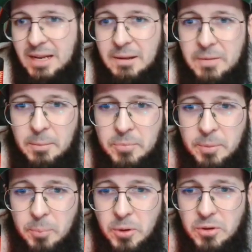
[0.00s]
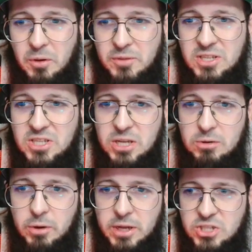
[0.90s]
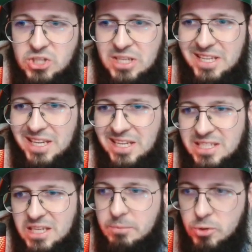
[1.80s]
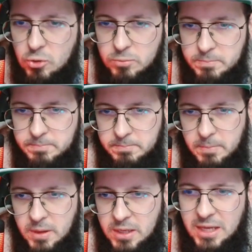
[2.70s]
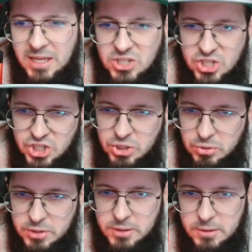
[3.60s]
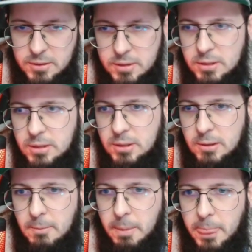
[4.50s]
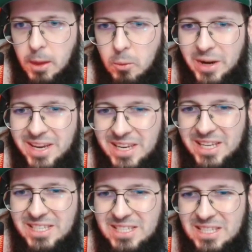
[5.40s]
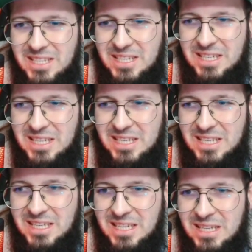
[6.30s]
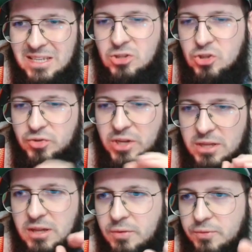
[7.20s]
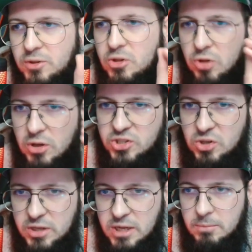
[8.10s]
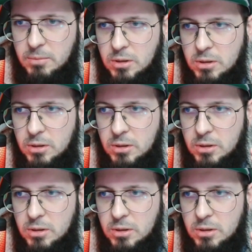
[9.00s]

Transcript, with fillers: the the point of this hero is he is immune. He has a shield where he needs three different dots on him